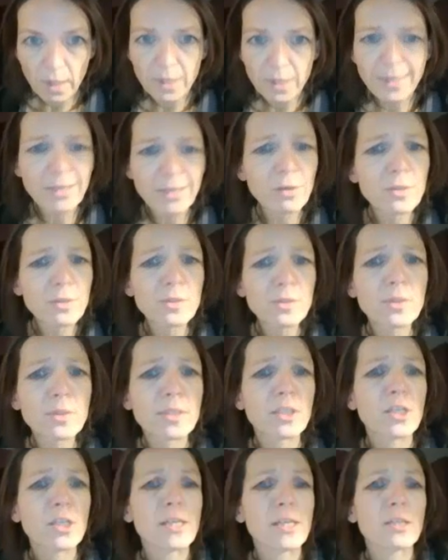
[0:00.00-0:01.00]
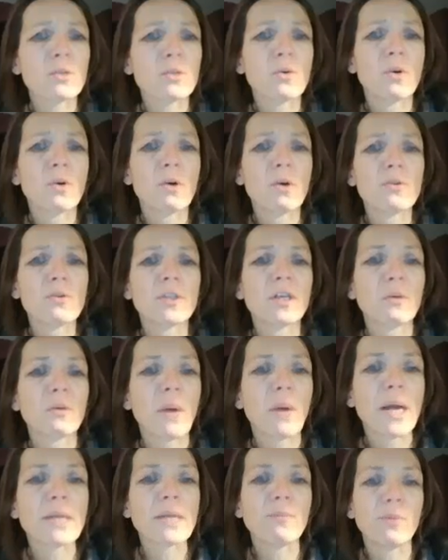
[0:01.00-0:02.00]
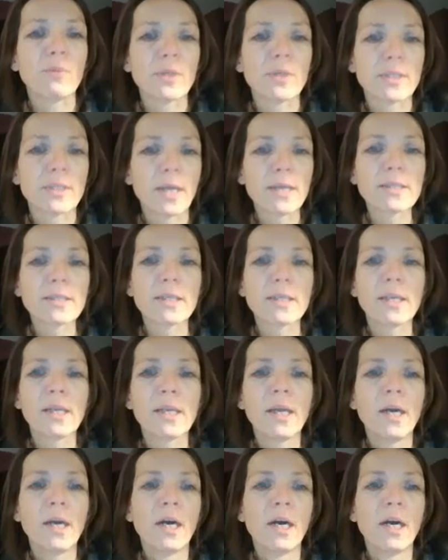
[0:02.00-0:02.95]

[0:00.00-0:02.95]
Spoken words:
And also suggest to code quite precisely,